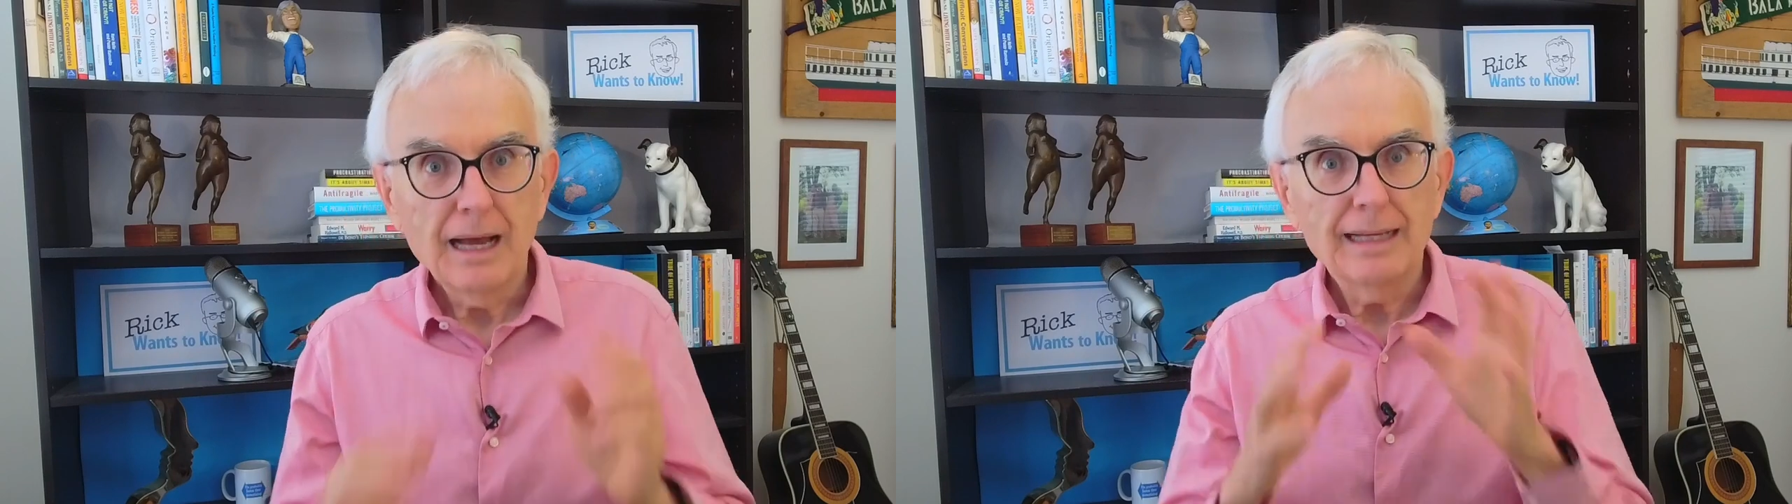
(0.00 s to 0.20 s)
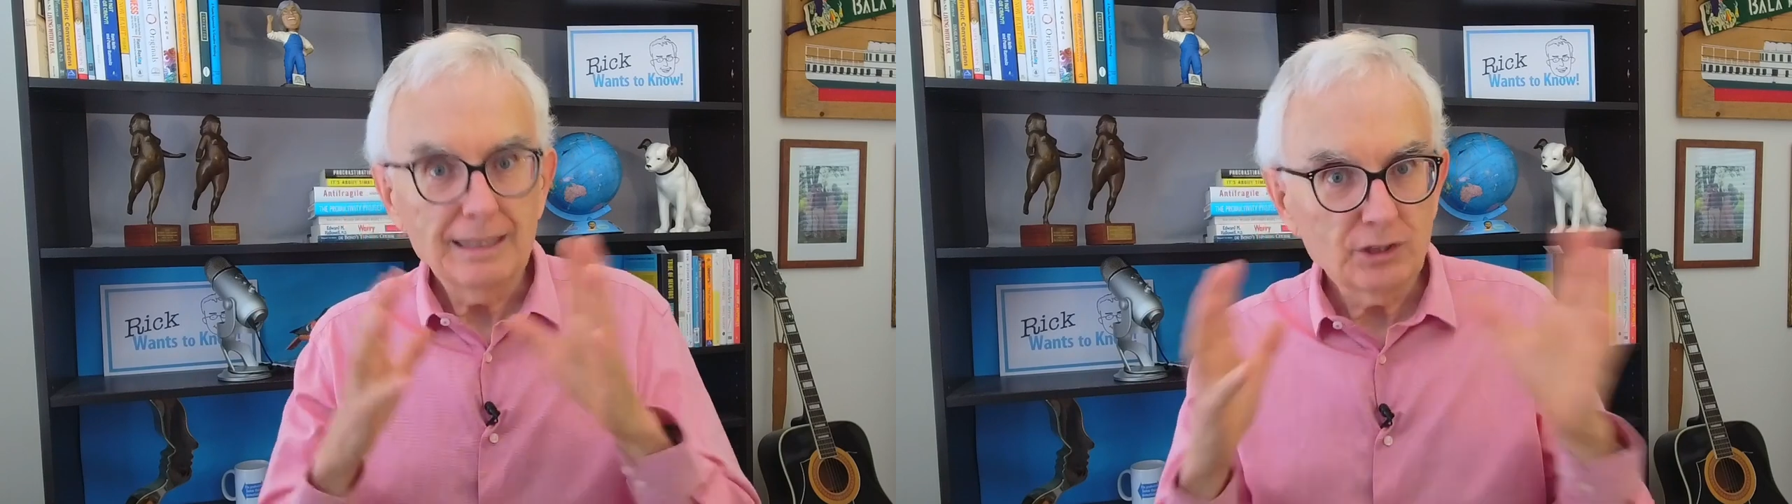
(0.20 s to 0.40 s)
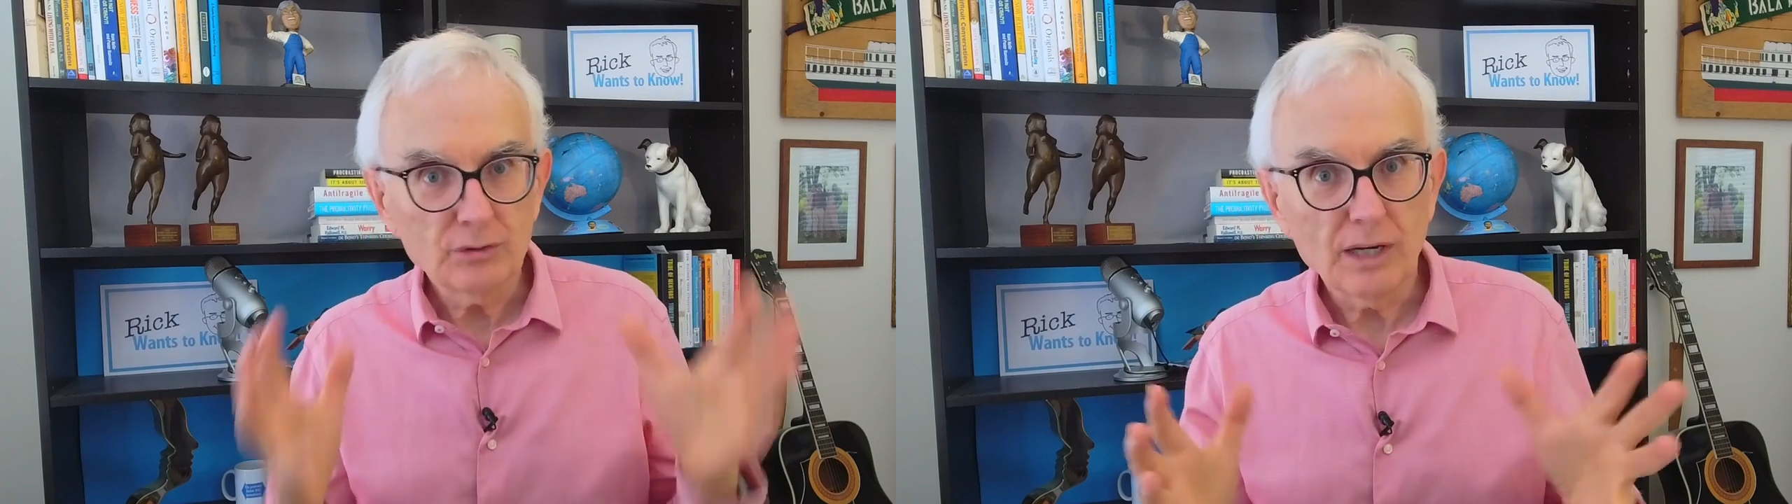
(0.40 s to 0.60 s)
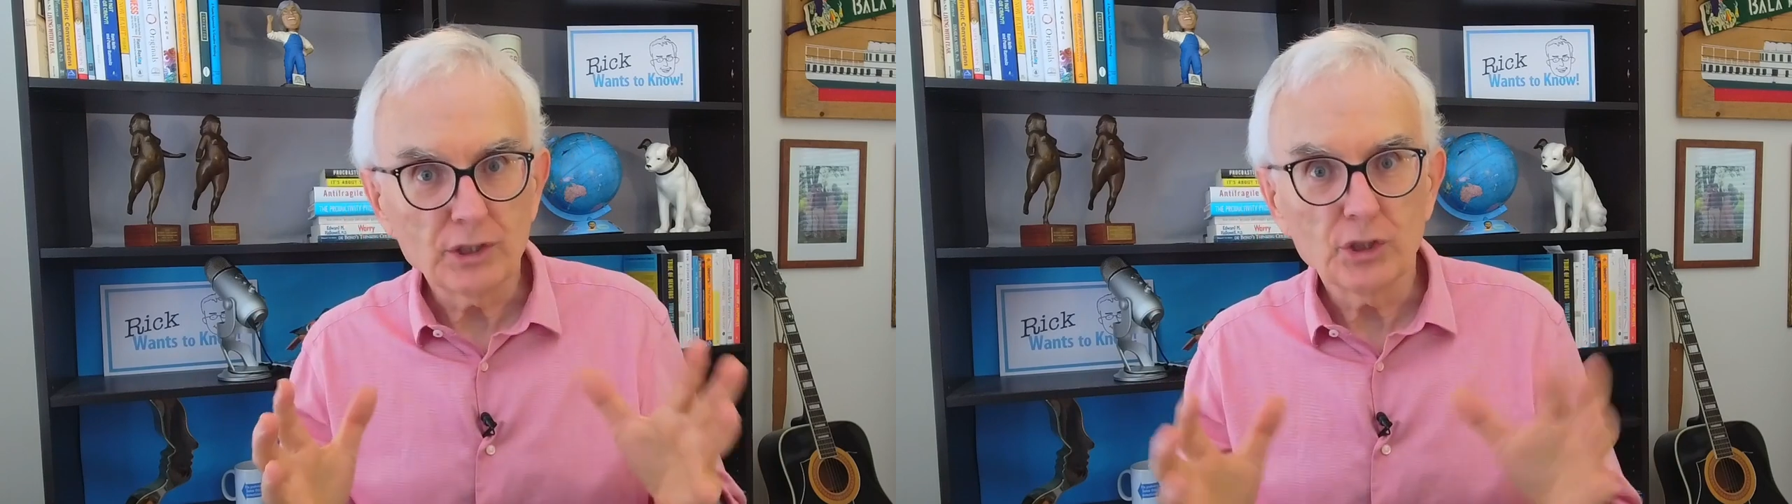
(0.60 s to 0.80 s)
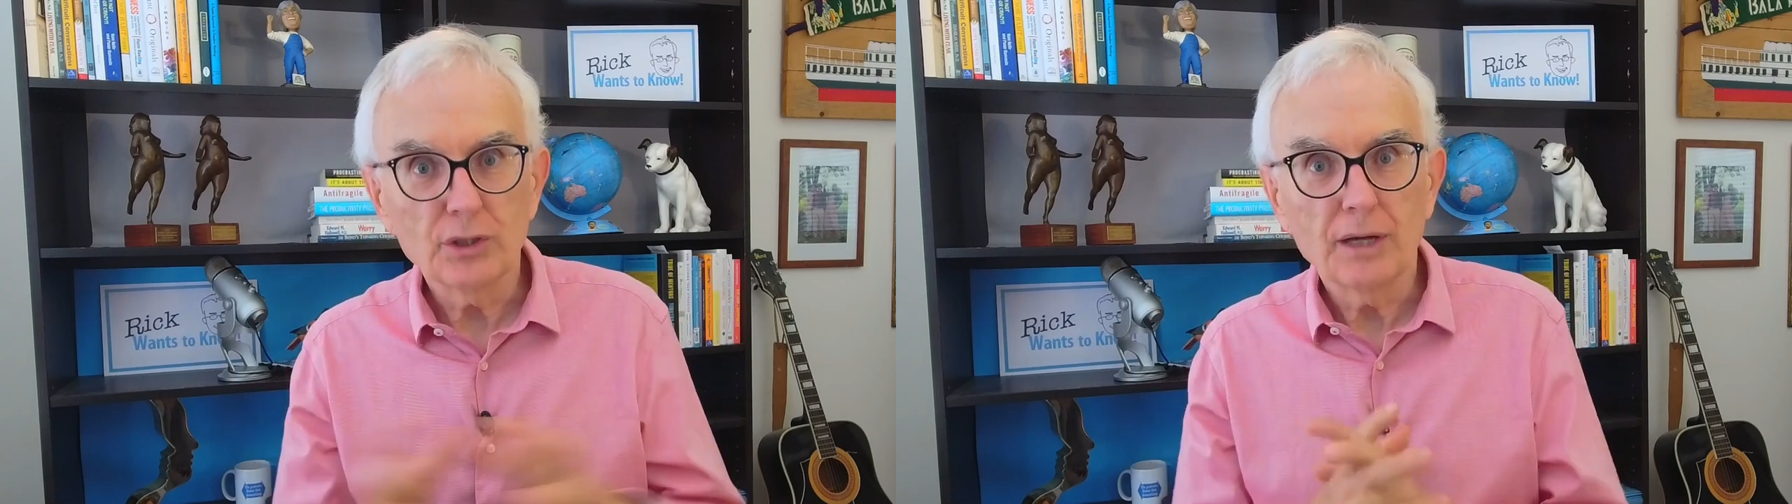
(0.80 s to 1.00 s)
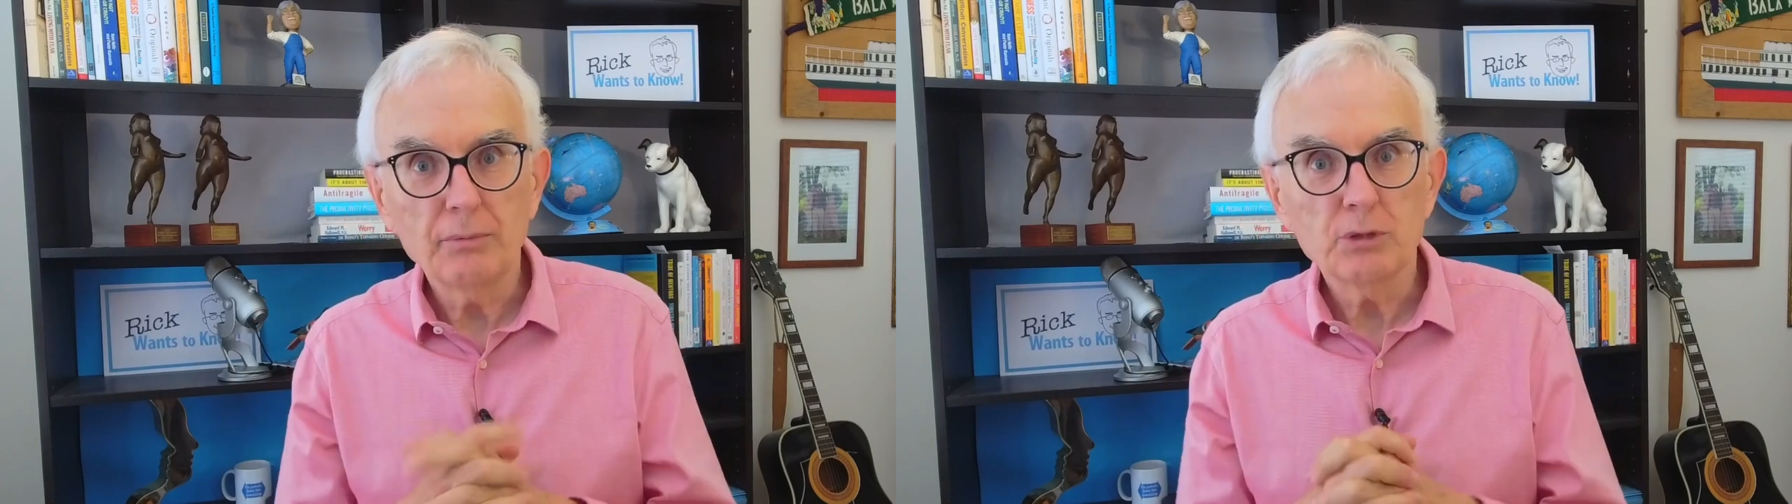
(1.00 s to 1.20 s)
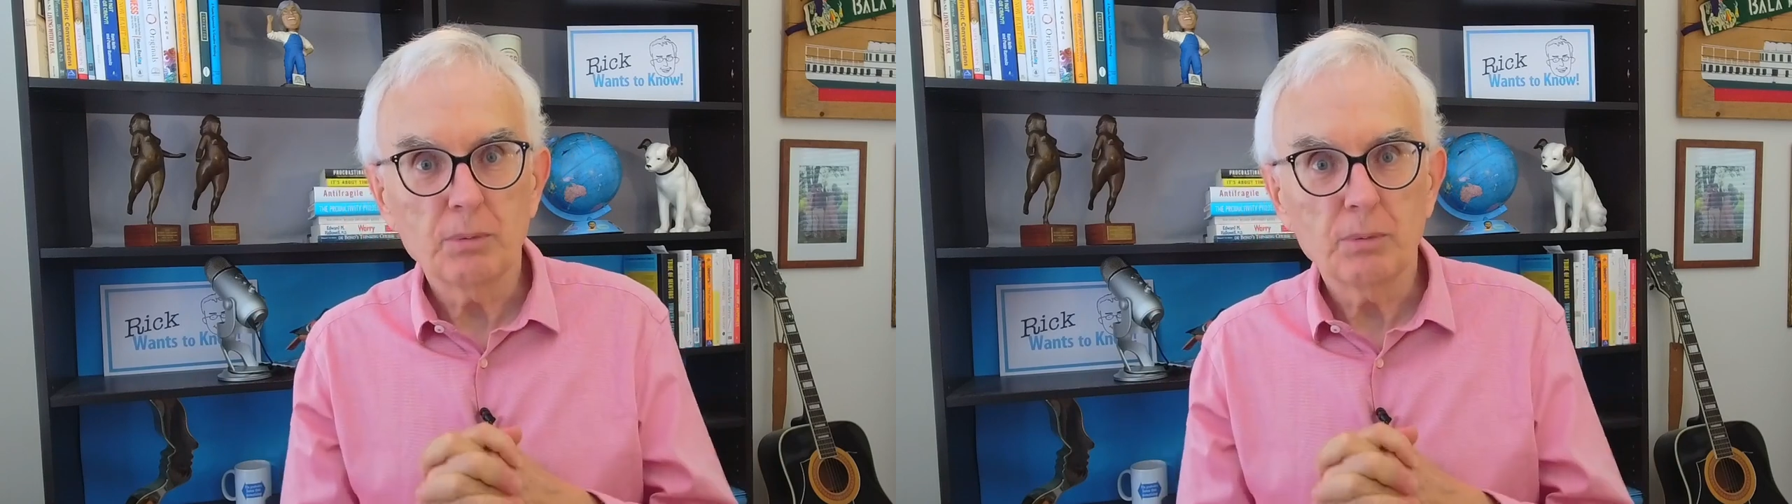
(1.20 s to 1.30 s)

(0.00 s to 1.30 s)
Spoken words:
I had structure. I was